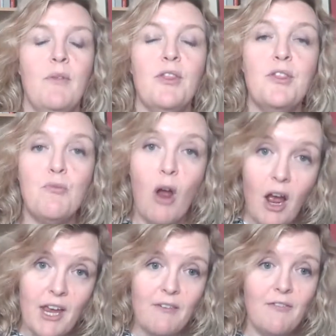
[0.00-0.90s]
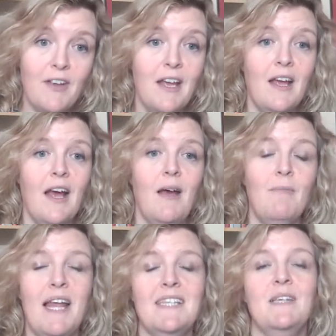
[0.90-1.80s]
Thrive
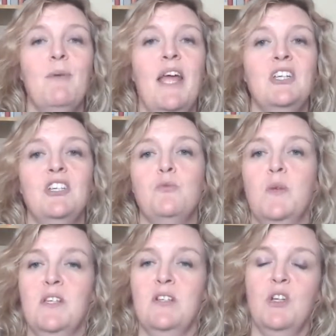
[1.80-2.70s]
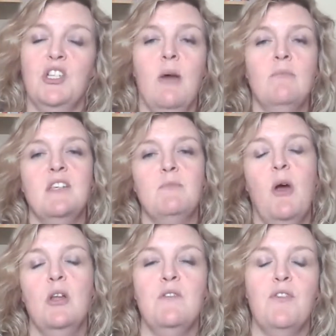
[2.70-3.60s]
landing pages, which comes as
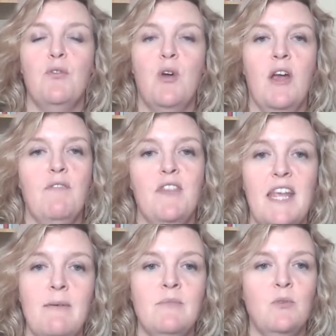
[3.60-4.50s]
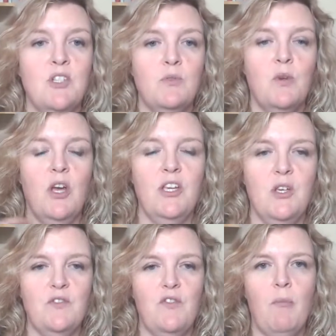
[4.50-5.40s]
part of Thrive Themes, which is what I
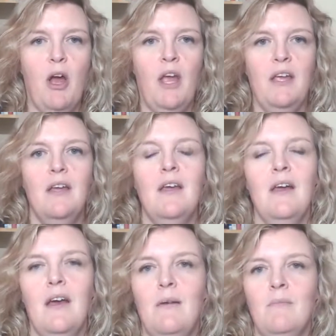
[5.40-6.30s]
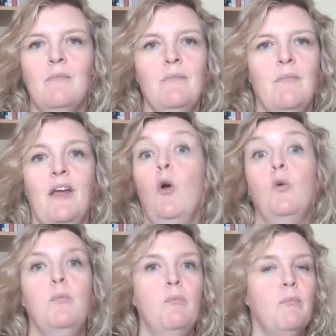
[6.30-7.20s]
use for my my
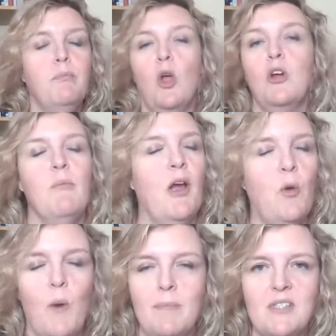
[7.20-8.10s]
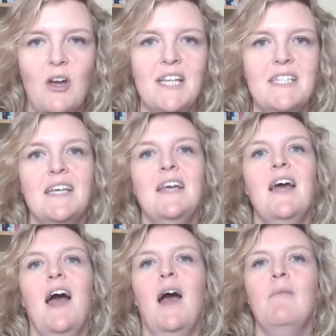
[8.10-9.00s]
whole blog and my whole website.
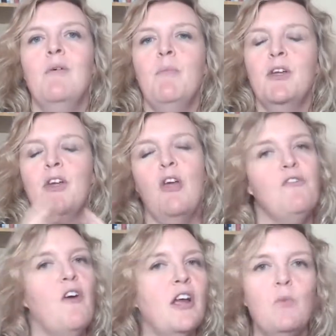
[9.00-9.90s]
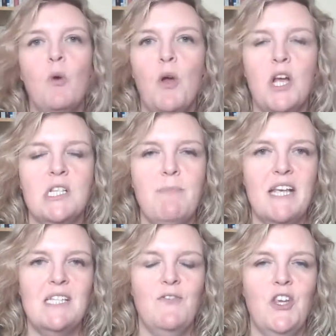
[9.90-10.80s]
But go find what works
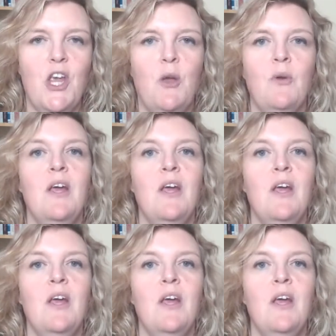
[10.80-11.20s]
best for you.